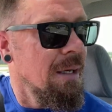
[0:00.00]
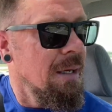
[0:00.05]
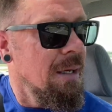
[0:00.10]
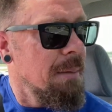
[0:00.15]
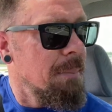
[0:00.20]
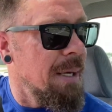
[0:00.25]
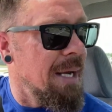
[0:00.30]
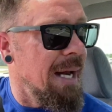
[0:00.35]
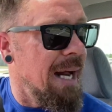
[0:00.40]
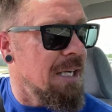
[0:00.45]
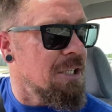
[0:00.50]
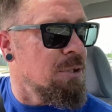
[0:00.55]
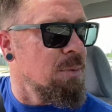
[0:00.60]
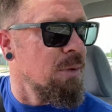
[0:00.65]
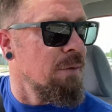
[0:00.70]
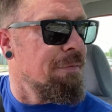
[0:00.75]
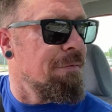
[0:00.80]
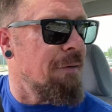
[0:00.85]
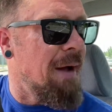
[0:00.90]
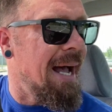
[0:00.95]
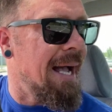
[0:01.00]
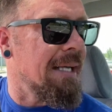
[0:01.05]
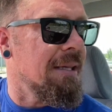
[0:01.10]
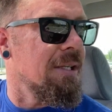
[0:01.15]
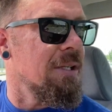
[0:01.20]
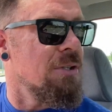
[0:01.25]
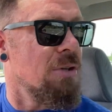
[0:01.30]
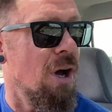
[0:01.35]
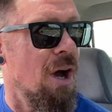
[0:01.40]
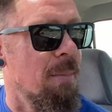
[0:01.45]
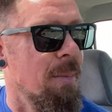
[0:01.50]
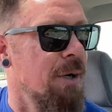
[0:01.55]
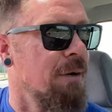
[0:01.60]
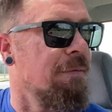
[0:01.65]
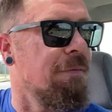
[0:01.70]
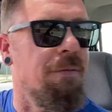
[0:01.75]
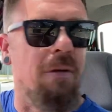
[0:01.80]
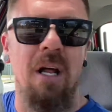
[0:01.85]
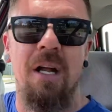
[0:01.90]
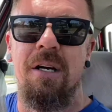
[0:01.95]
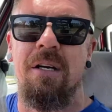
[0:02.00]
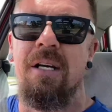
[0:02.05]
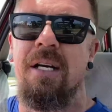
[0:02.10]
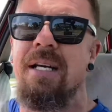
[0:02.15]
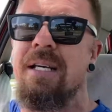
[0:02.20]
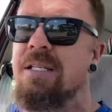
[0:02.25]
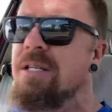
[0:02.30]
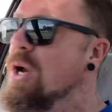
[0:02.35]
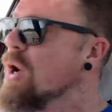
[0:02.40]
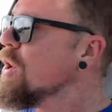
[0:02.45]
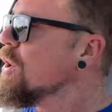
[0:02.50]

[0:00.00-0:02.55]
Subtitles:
But in actual fact, the turbo flutter is